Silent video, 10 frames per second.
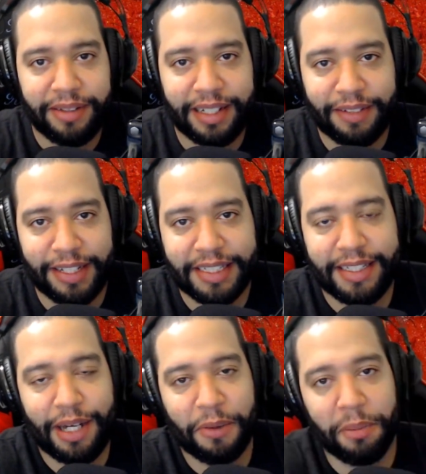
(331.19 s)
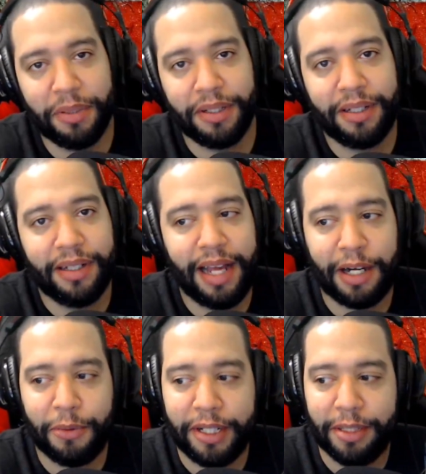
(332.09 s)
Like if I sit down with a book, I
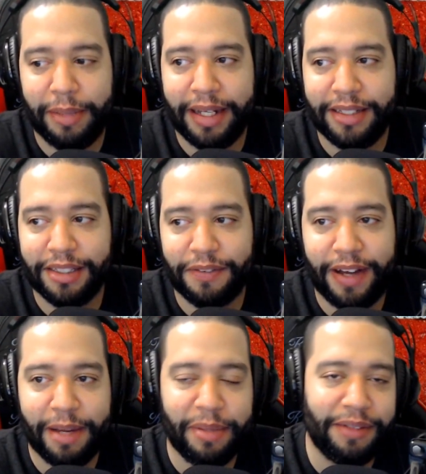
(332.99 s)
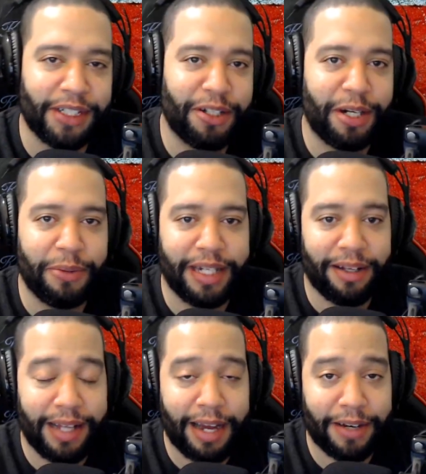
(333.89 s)
can read it in my head just fine, but if I try to read out
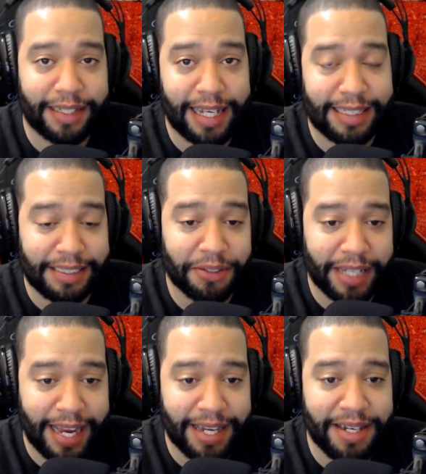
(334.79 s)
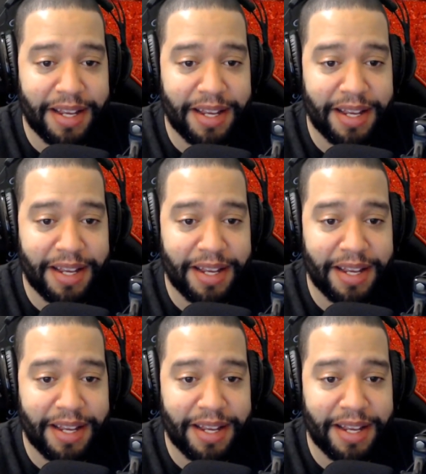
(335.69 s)
loud, I still can,